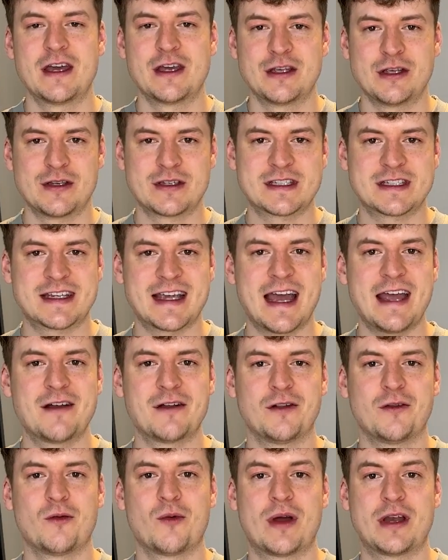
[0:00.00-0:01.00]
You
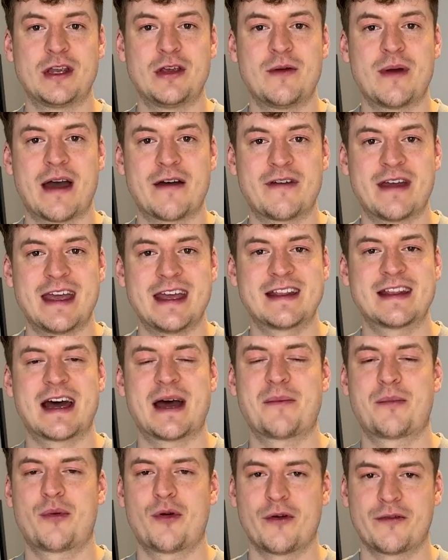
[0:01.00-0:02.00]
scale when you have hit
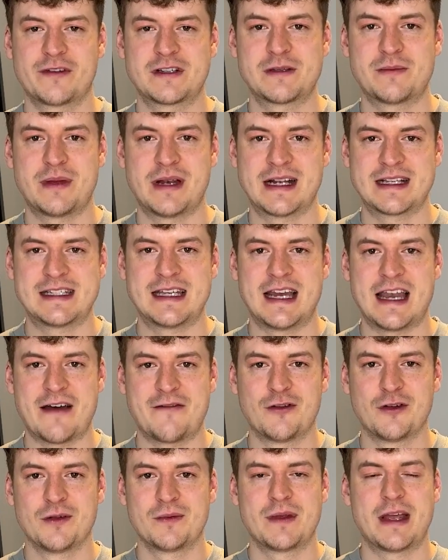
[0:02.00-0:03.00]
that profitability
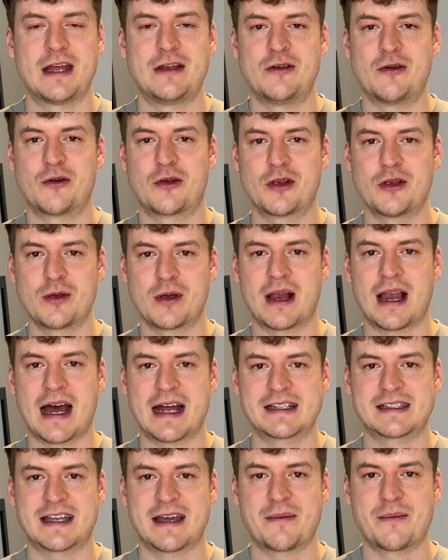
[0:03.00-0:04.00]
level in your Google
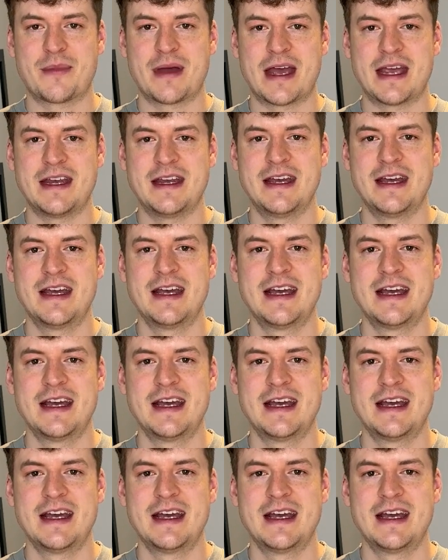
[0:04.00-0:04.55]
Ads campaign.